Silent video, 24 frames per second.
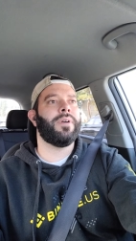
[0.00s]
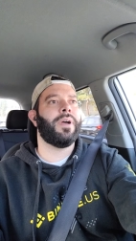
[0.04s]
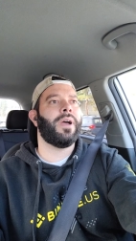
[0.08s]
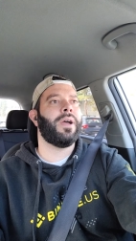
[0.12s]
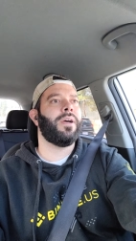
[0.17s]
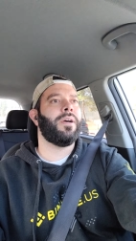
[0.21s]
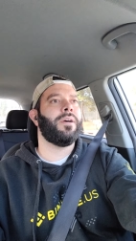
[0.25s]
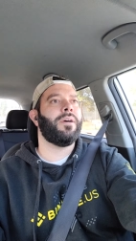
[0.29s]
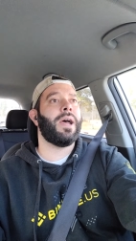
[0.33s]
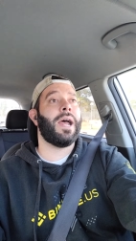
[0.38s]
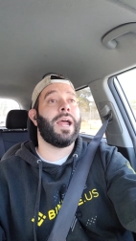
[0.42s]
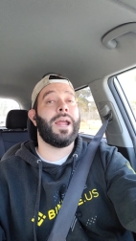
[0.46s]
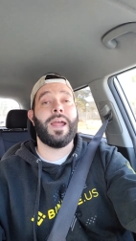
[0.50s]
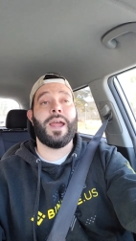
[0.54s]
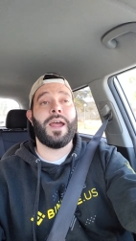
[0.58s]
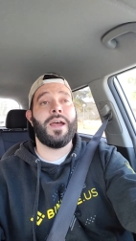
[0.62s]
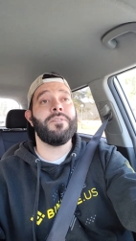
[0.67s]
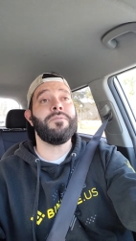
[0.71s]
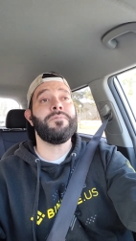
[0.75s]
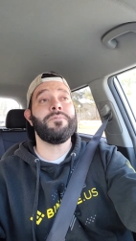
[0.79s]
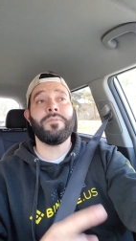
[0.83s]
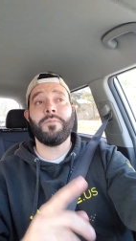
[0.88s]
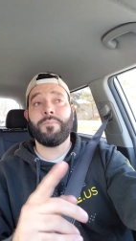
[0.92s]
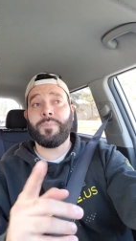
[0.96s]
I, I
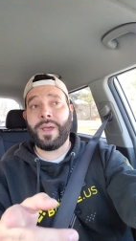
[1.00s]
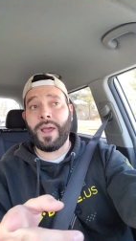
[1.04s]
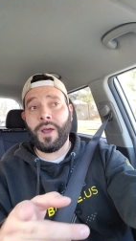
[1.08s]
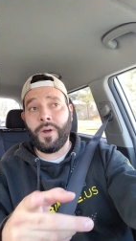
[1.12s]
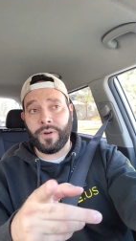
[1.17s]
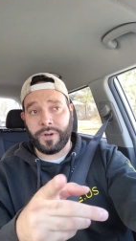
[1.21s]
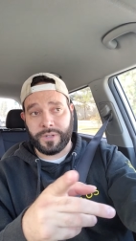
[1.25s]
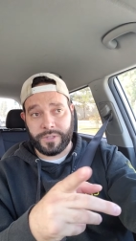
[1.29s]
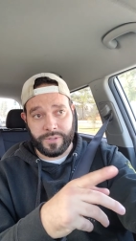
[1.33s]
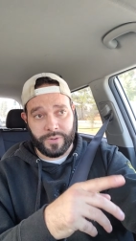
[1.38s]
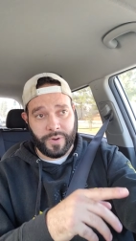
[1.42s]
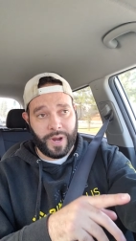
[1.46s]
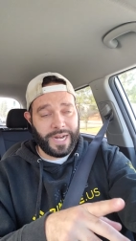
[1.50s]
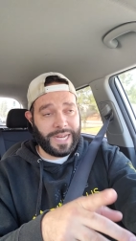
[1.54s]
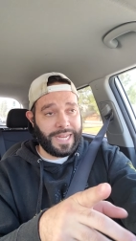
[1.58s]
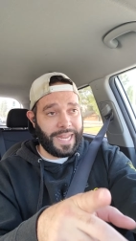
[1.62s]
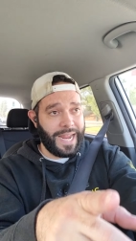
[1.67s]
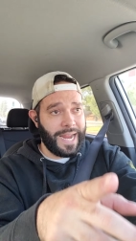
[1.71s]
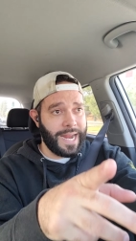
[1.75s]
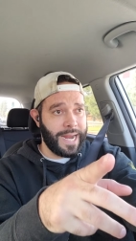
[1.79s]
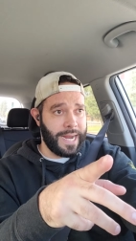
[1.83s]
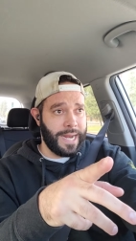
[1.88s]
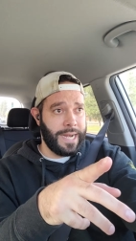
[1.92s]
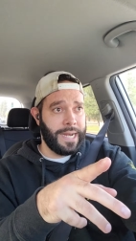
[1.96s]
have the power to. I
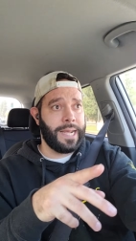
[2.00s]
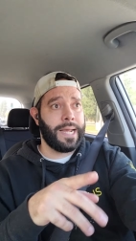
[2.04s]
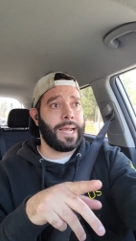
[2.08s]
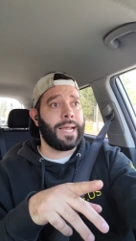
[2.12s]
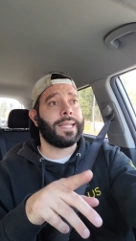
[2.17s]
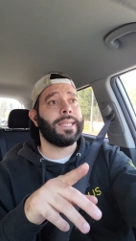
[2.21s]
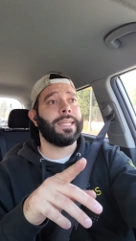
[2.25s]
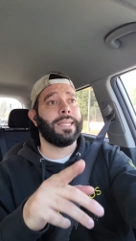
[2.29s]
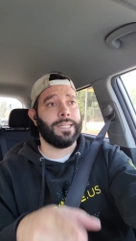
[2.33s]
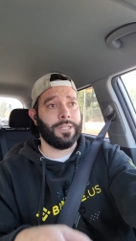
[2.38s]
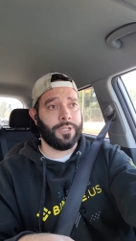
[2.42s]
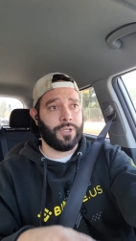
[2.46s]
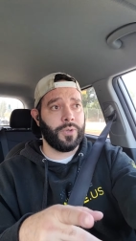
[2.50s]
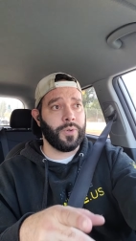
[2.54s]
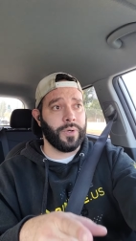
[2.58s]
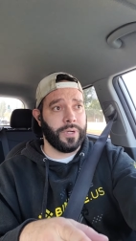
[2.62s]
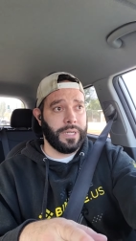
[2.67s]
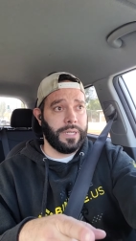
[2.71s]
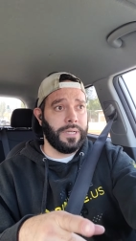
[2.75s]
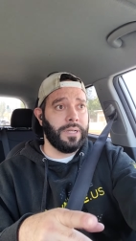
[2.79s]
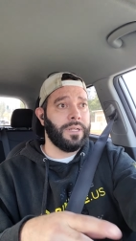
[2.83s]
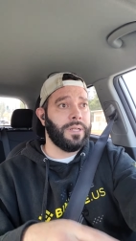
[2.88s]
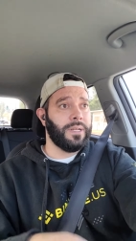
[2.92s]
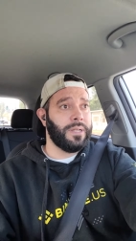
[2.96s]
can. I can do
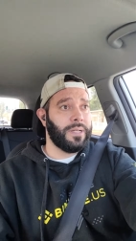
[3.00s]
it.